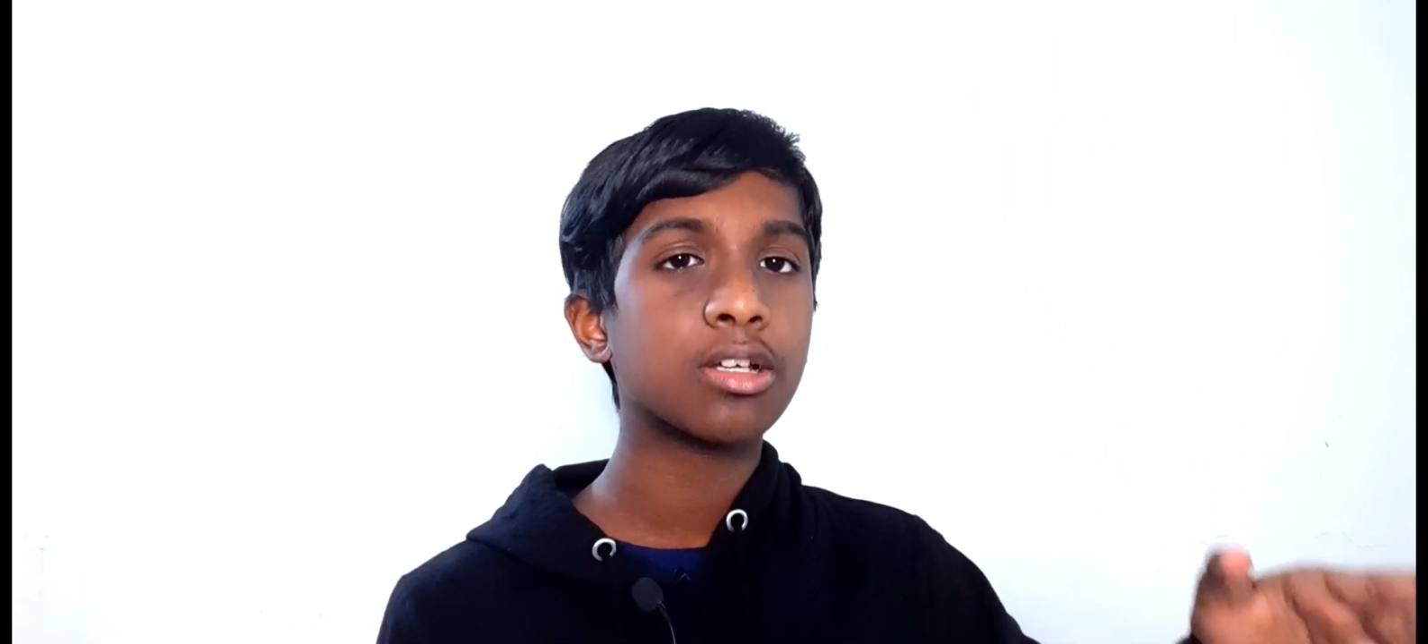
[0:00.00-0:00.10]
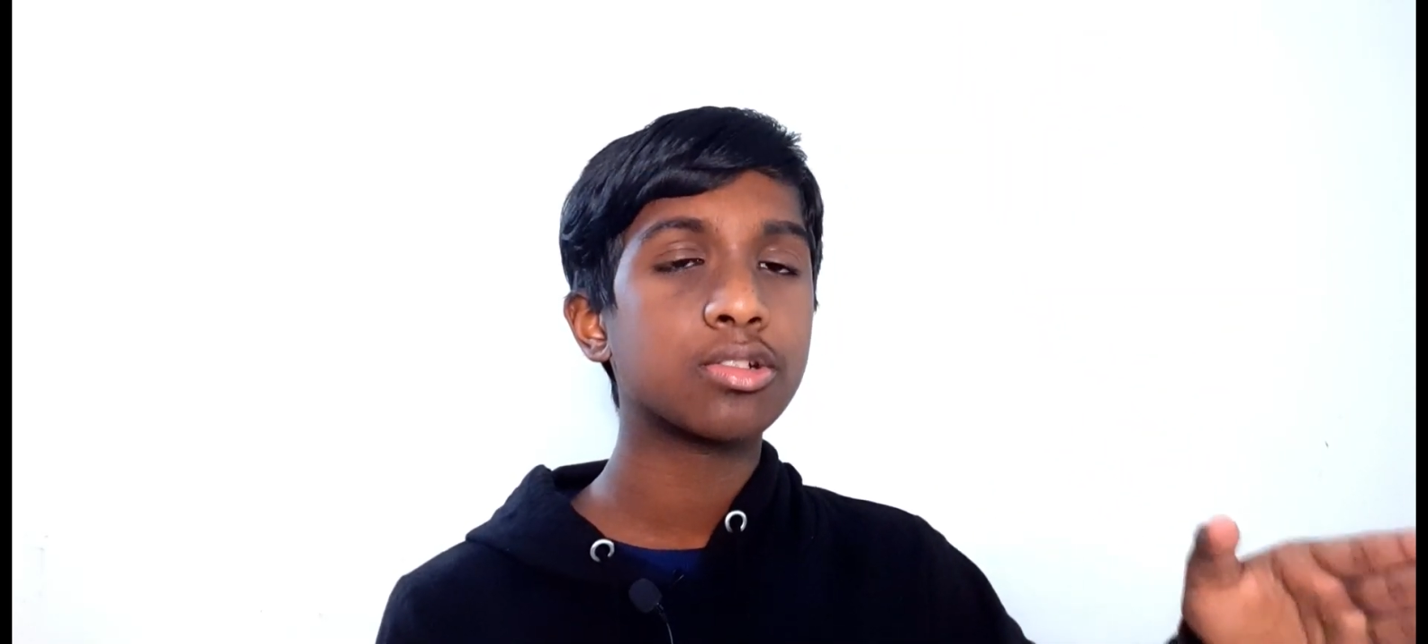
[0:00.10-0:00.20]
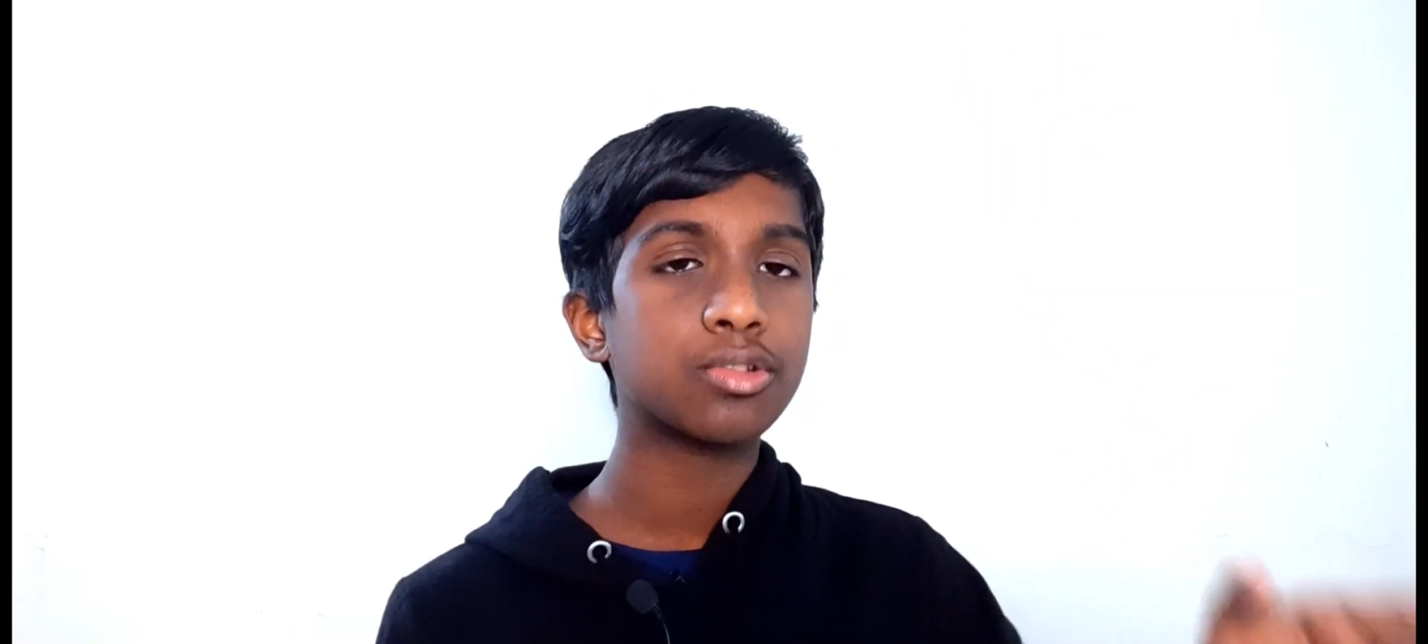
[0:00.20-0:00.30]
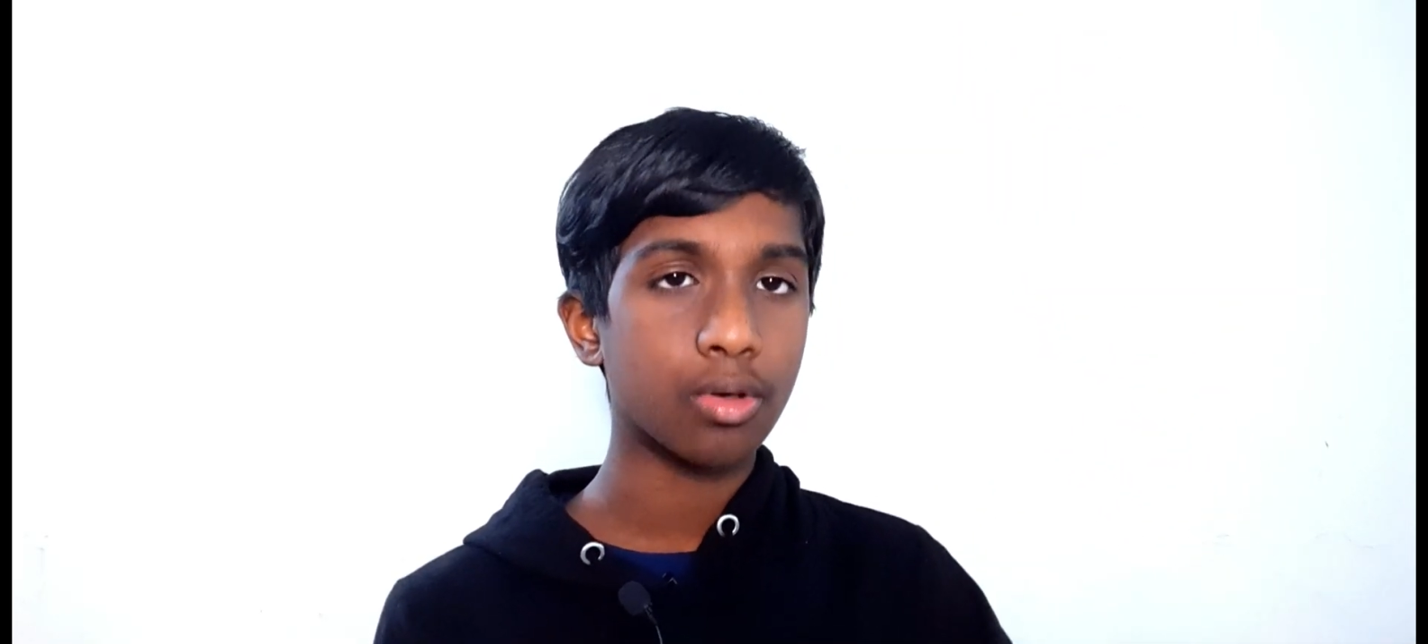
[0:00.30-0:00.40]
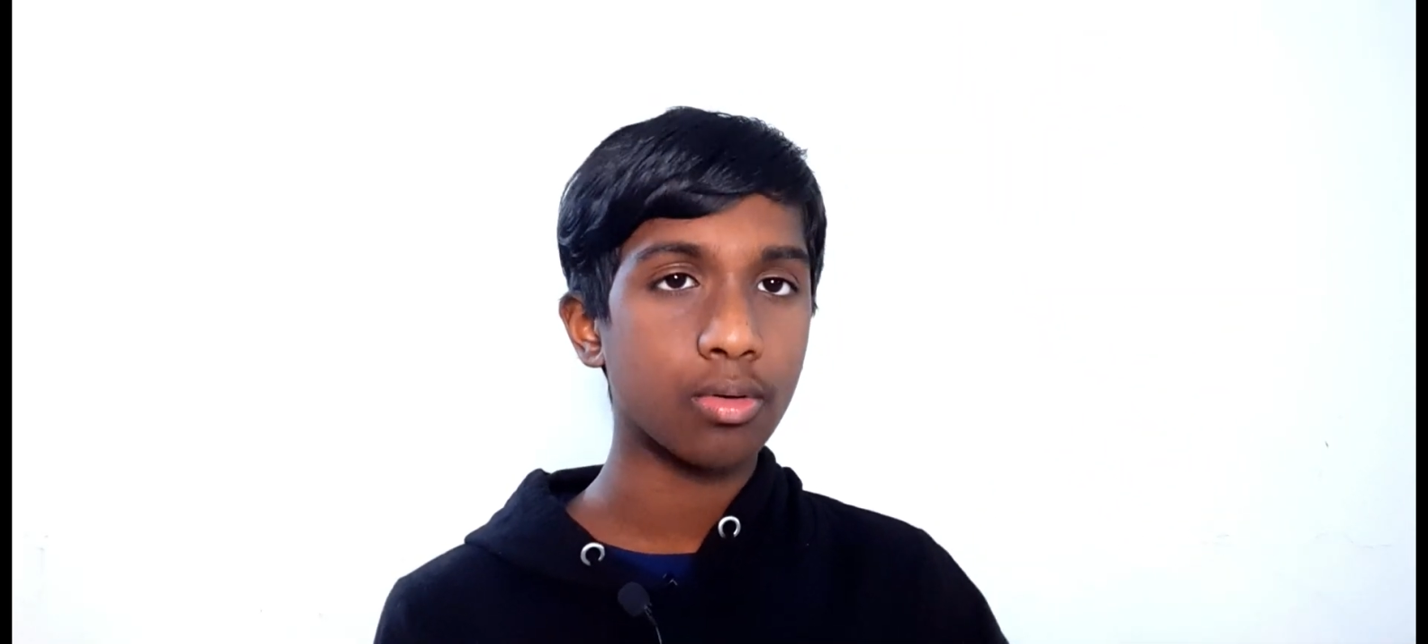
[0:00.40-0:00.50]

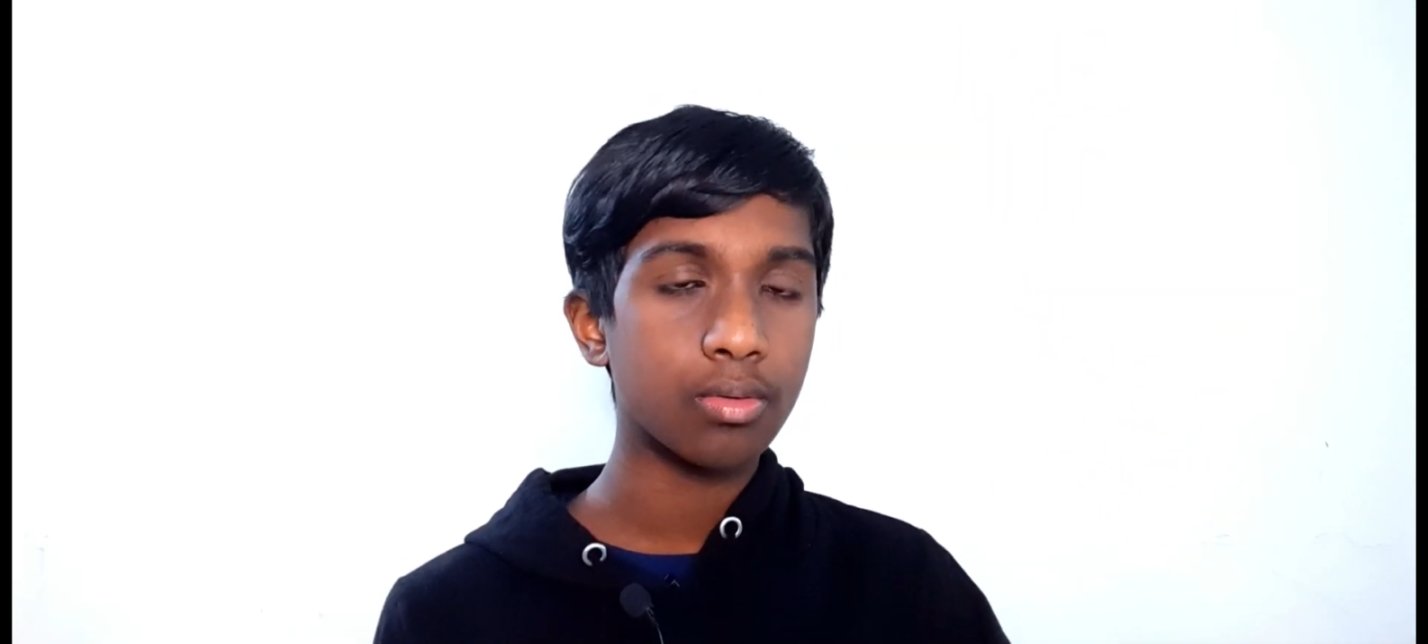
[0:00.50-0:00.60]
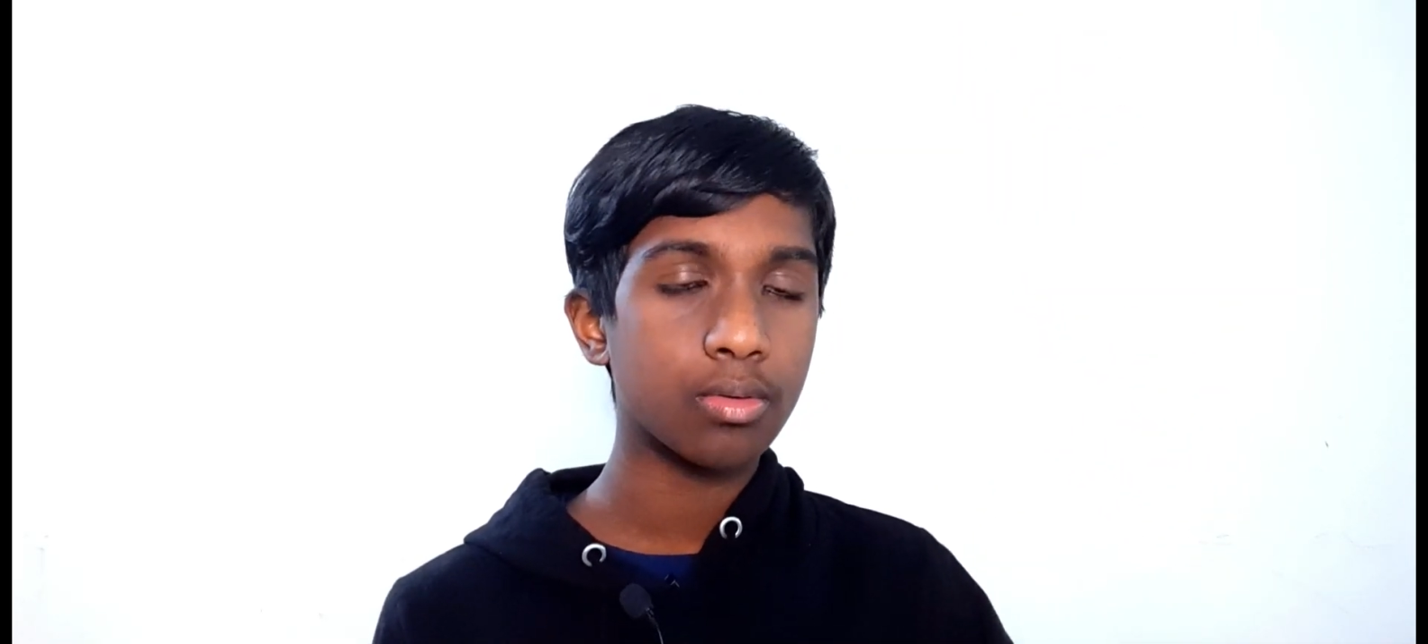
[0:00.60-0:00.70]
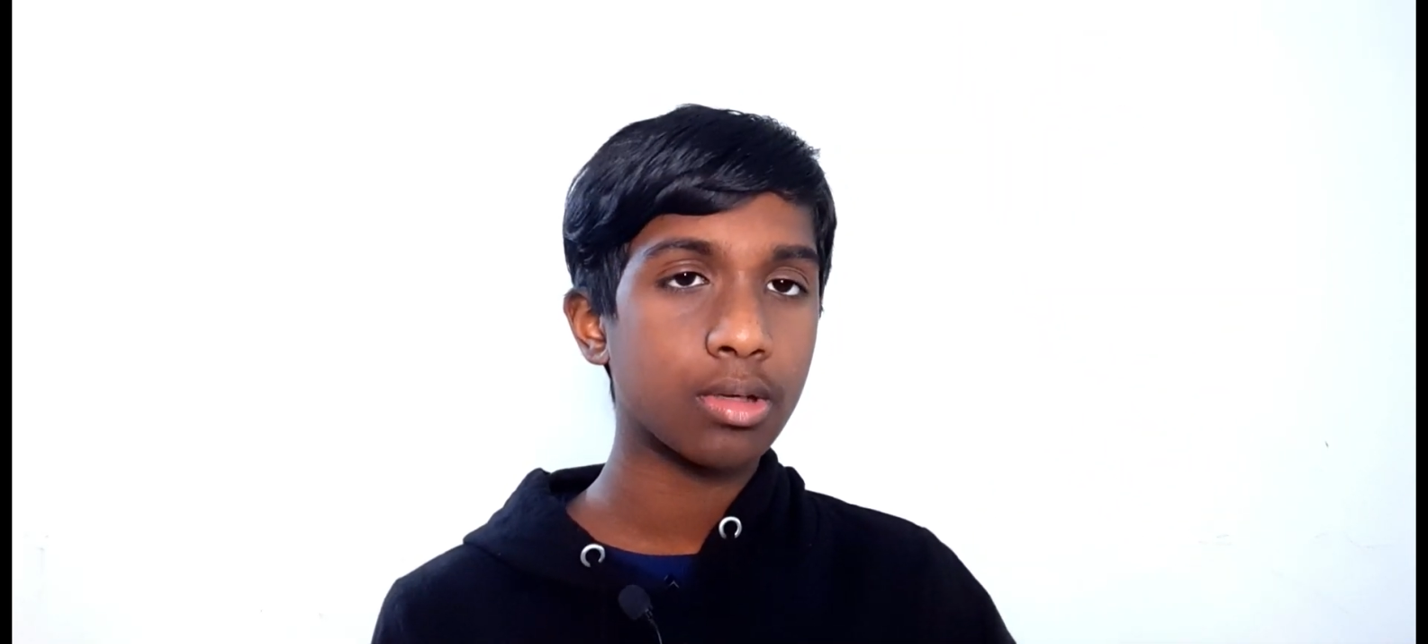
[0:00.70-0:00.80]
trough.